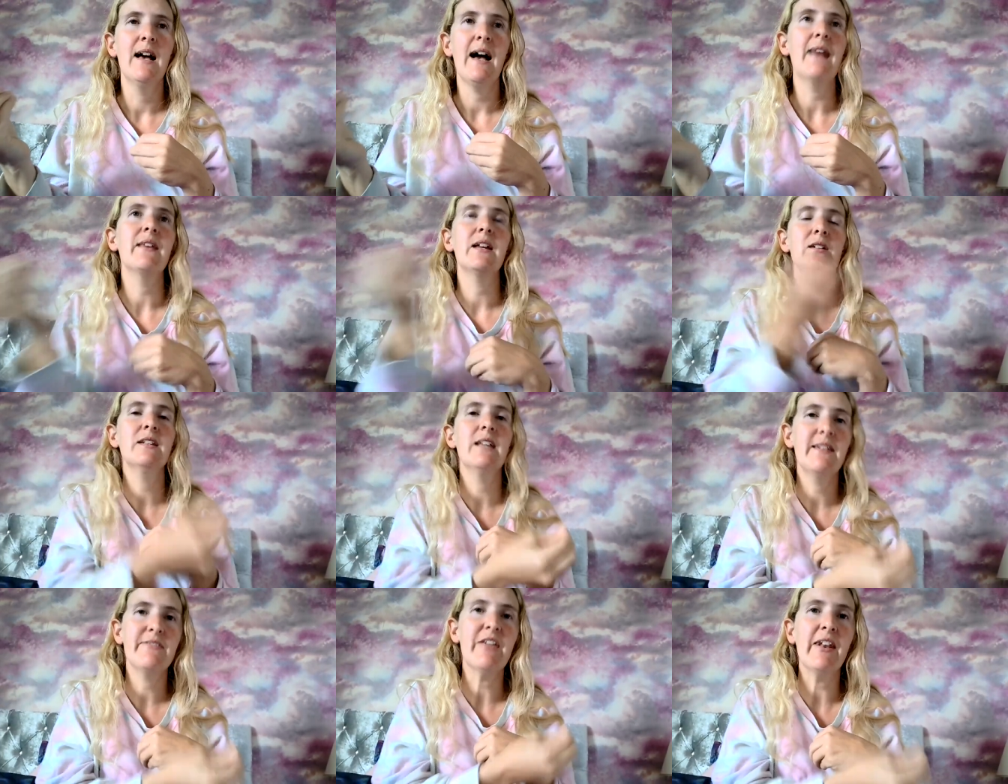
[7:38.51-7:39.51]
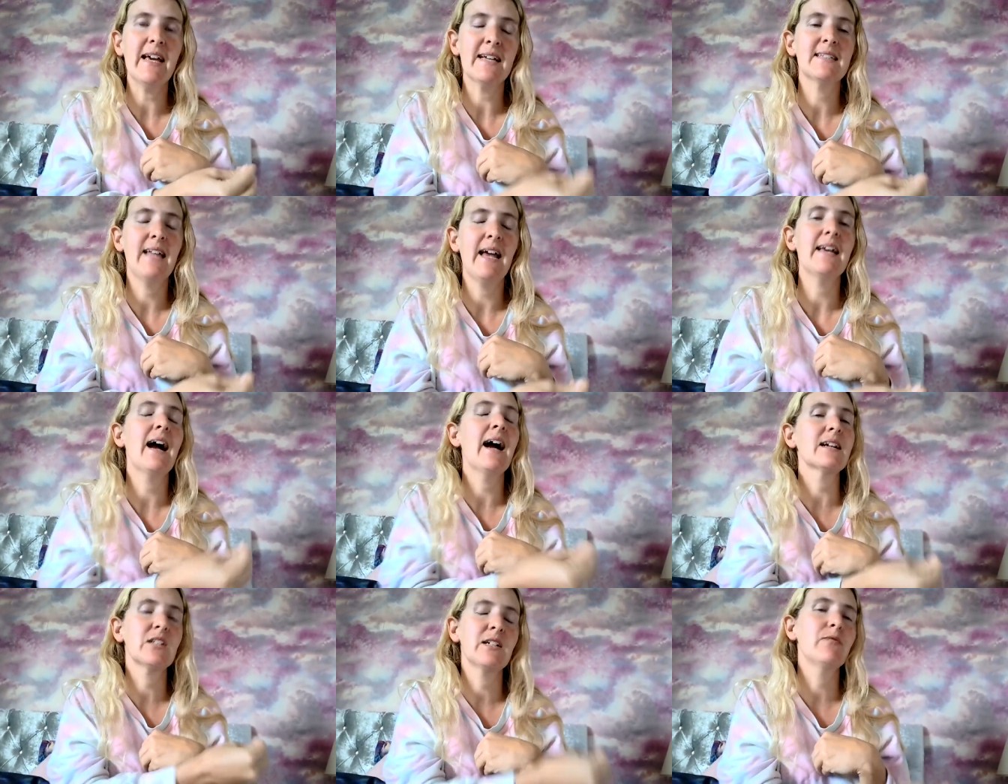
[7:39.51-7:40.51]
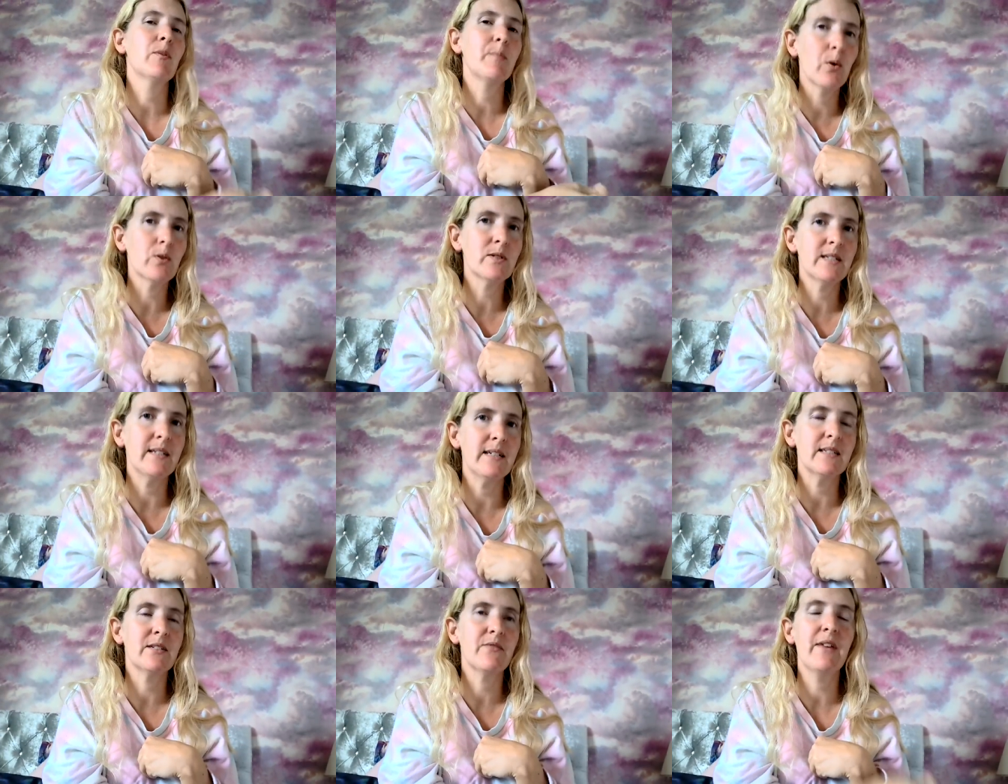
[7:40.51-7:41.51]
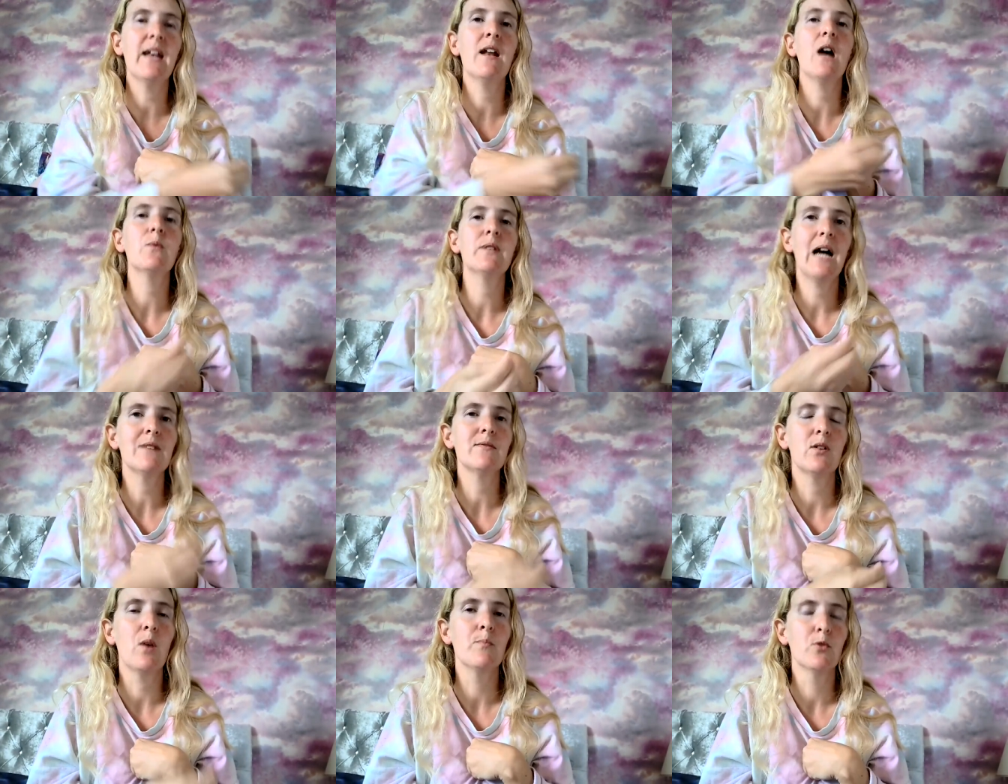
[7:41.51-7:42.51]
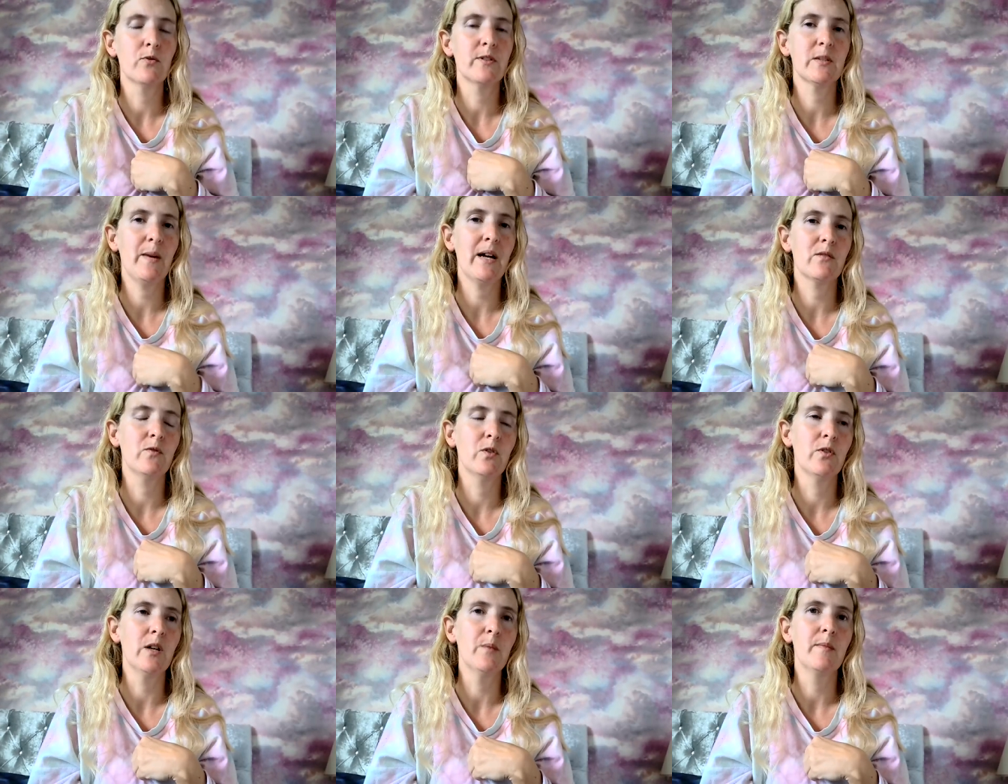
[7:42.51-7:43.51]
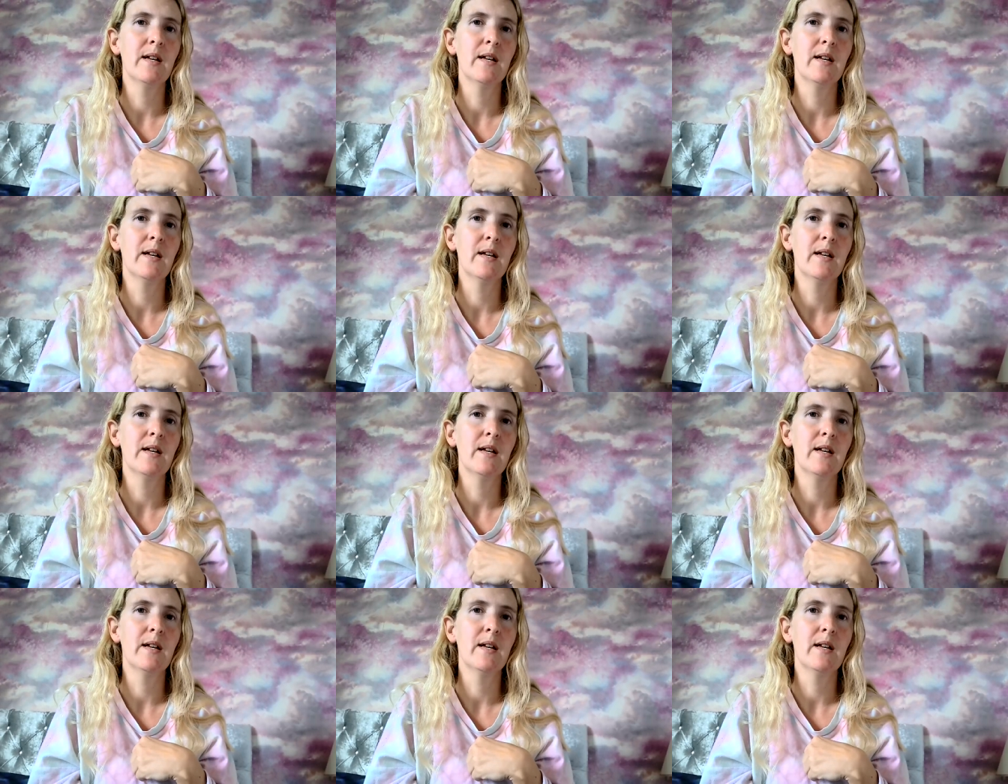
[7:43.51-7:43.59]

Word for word: and then then the next day actually reported it, then I would have a lot more respect for them